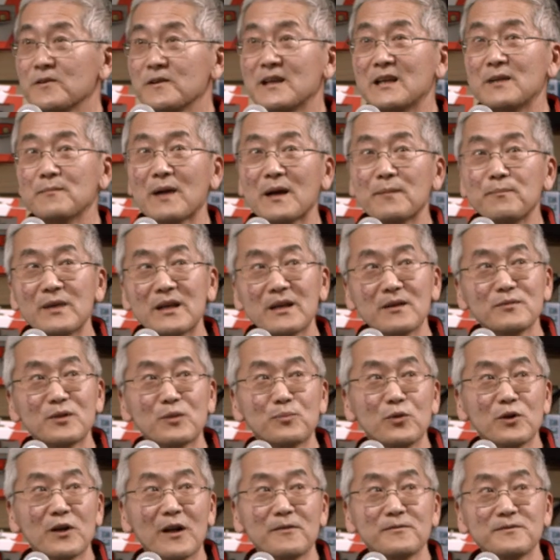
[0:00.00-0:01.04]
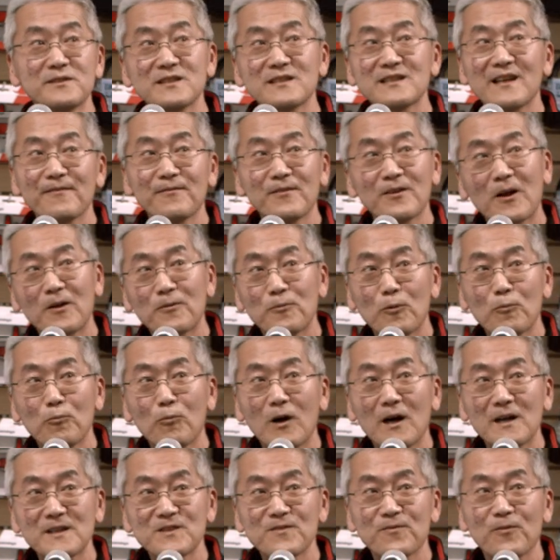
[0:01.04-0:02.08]
he might be able to put out 700
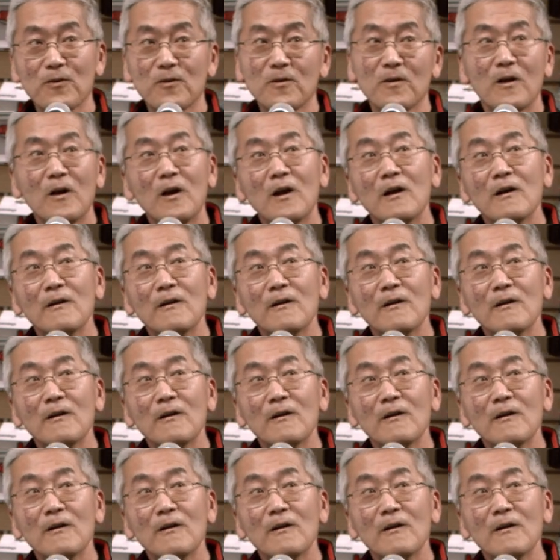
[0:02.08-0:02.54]
watts for